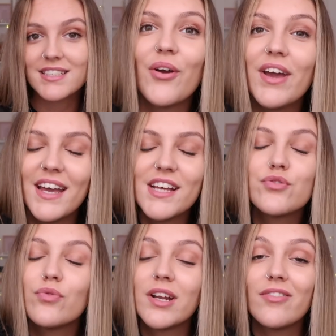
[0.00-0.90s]
So it is
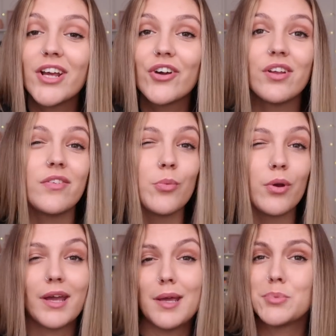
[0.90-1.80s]
really, really good if you
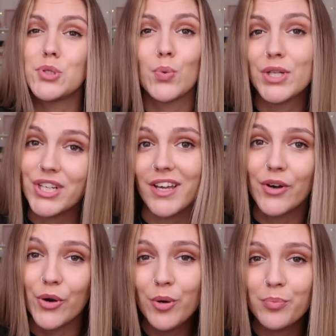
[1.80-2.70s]
want to keep switching it
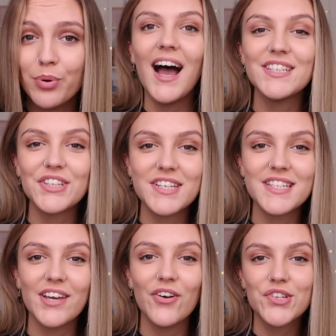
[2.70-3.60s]
up. As you can
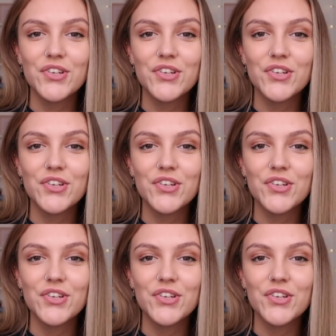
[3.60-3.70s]
see on